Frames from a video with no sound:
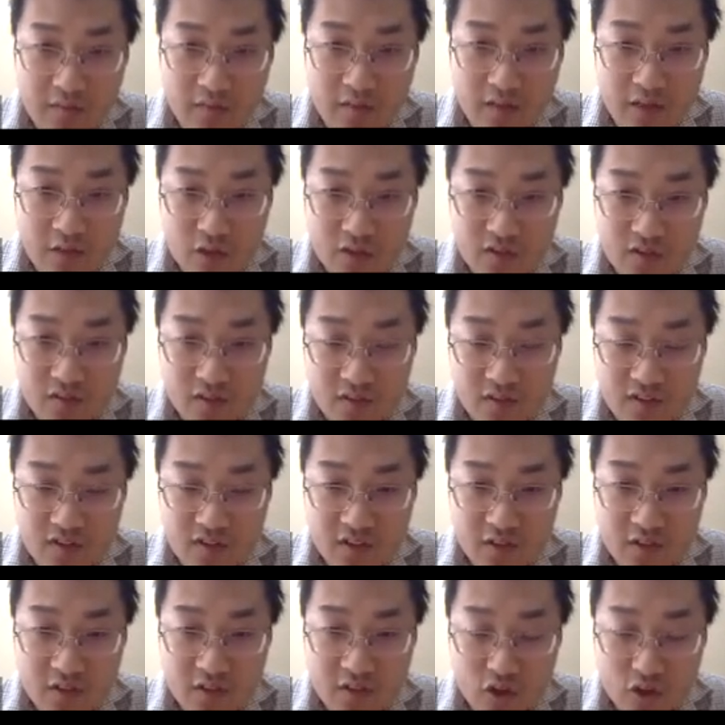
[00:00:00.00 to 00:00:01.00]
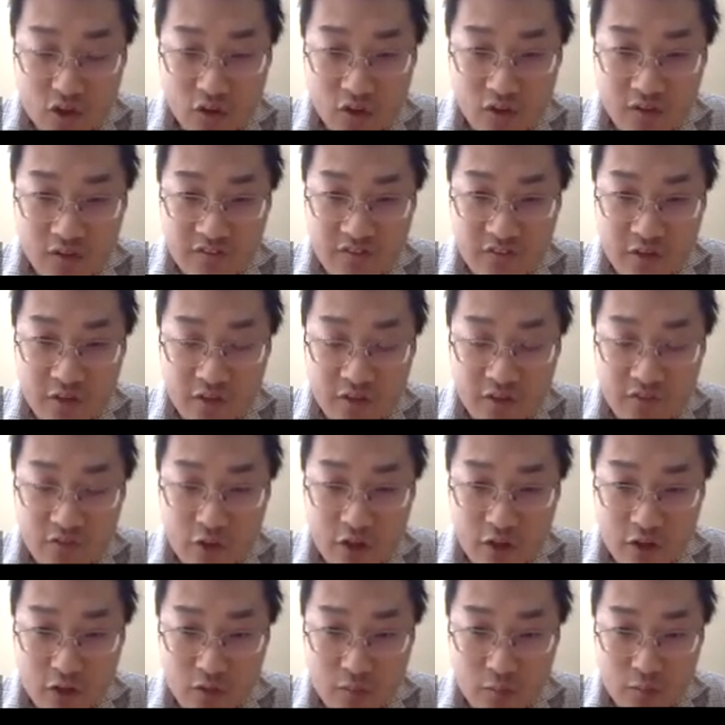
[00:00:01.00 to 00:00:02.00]
They're just the signature of the
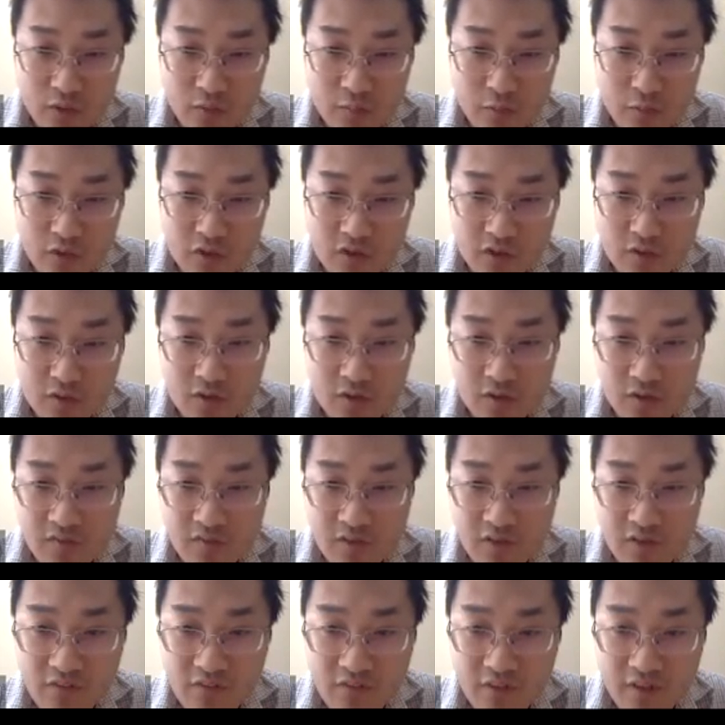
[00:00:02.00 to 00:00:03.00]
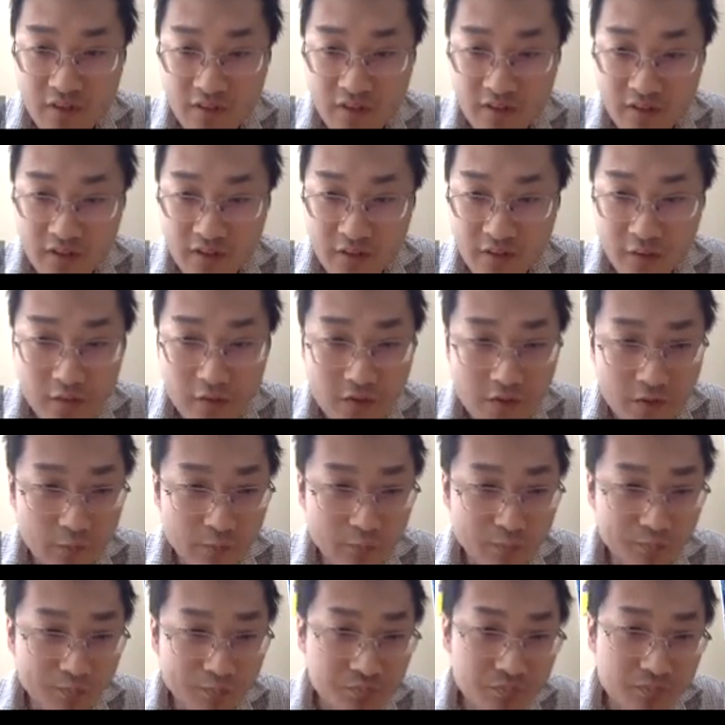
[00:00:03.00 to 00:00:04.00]
fractional point motion, so finite chaos.
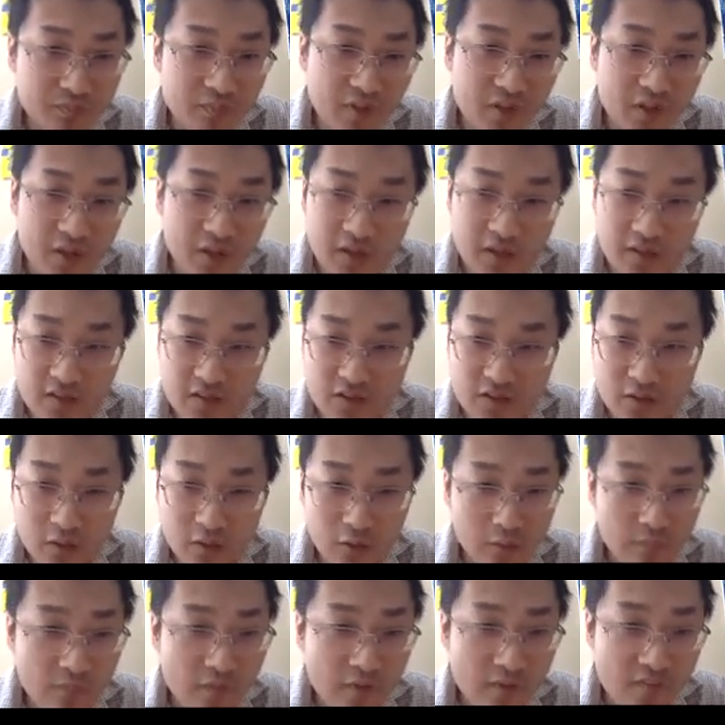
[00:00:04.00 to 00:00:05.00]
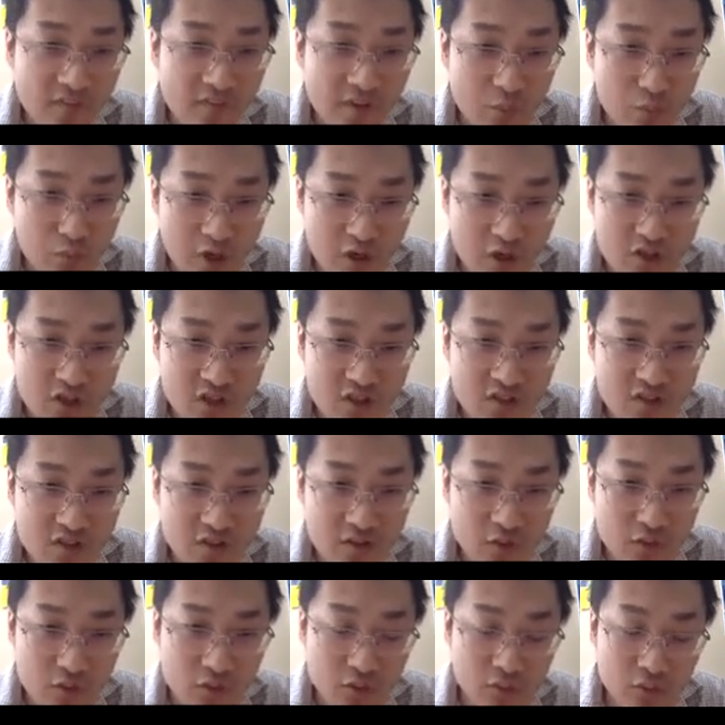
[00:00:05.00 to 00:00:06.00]
And so they're much
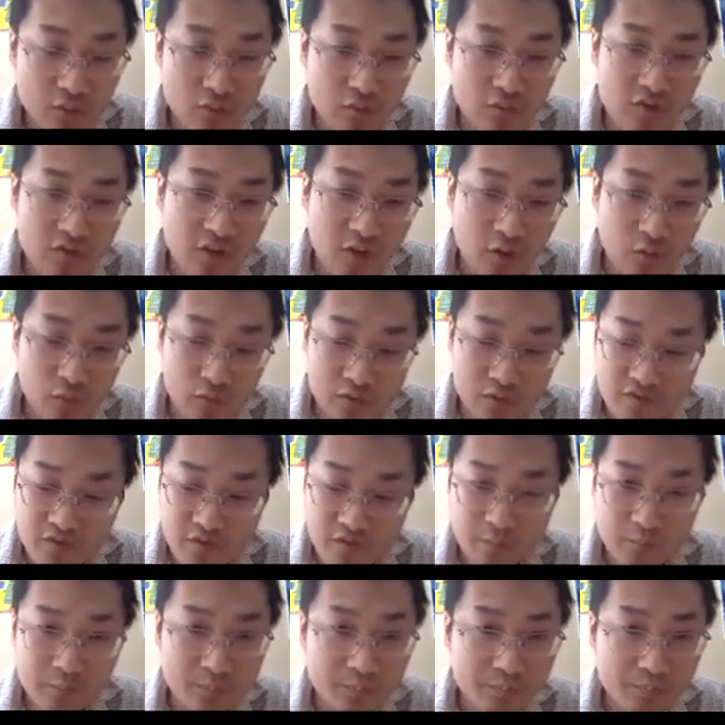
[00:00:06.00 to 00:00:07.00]
easier to deal with.